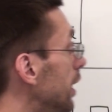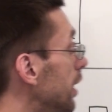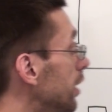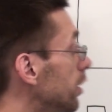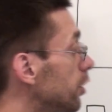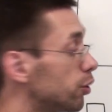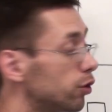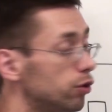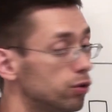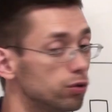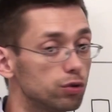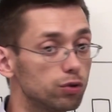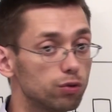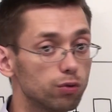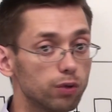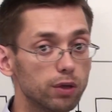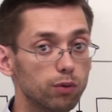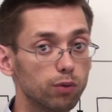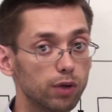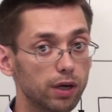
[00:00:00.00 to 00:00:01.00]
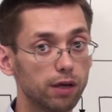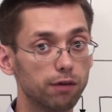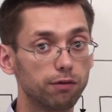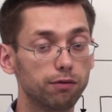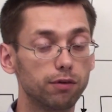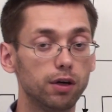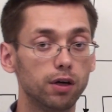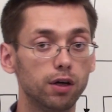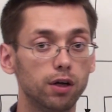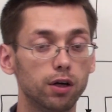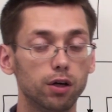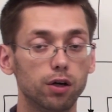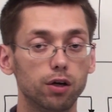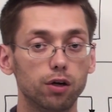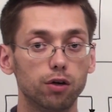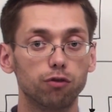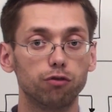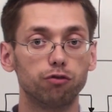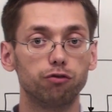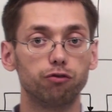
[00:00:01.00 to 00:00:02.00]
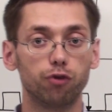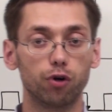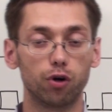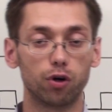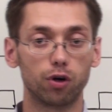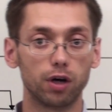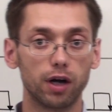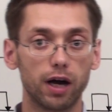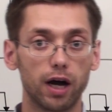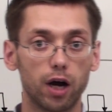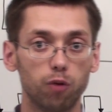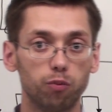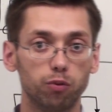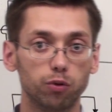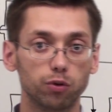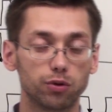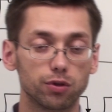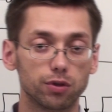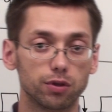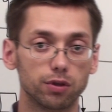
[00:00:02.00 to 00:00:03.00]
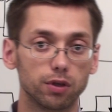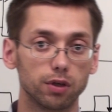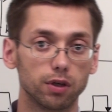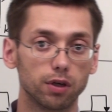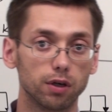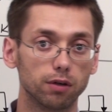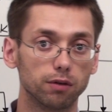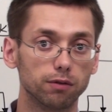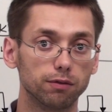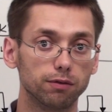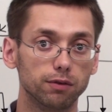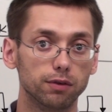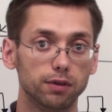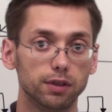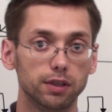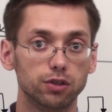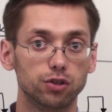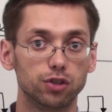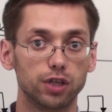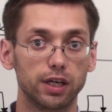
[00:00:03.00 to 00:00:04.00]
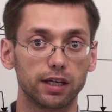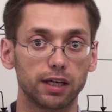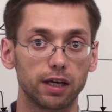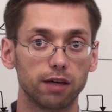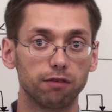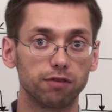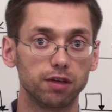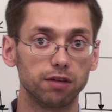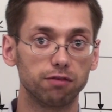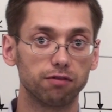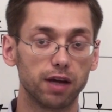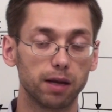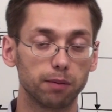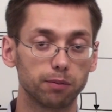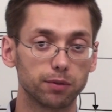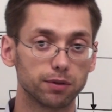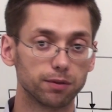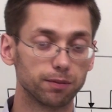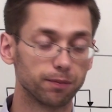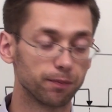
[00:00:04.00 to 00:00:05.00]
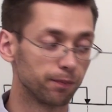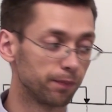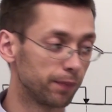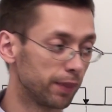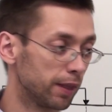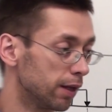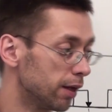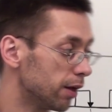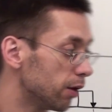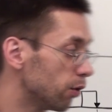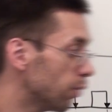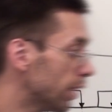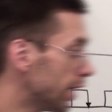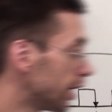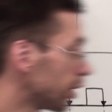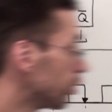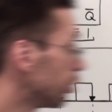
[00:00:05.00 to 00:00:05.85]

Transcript: and Q3. We have four outputs of the JK flip-flops. We're